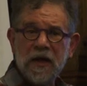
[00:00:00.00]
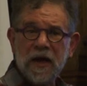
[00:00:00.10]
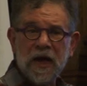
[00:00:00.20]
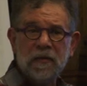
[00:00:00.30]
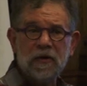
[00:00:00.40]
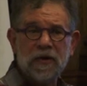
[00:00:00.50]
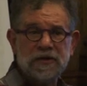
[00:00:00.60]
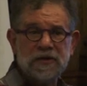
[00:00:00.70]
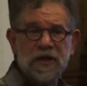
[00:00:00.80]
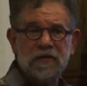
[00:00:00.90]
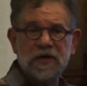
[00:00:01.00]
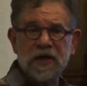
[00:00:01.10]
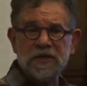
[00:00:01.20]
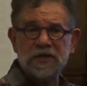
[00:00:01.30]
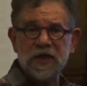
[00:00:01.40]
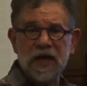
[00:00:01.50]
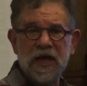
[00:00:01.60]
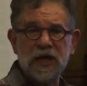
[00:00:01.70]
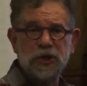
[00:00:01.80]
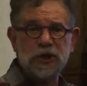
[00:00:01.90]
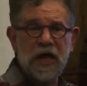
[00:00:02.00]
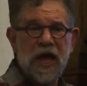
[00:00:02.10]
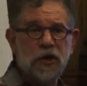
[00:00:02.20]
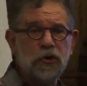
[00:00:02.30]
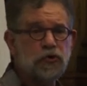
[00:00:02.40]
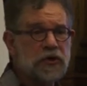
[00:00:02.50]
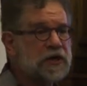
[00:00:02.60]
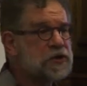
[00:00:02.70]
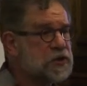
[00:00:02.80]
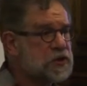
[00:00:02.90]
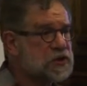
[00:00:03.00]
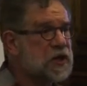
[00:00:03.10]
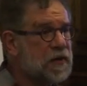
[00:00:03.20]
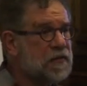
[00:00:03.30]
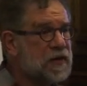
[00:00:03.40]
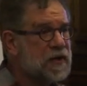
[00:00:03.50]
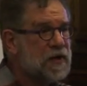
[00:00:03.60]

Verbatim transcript: and I come across a set of tests and I can't just add a new test to the set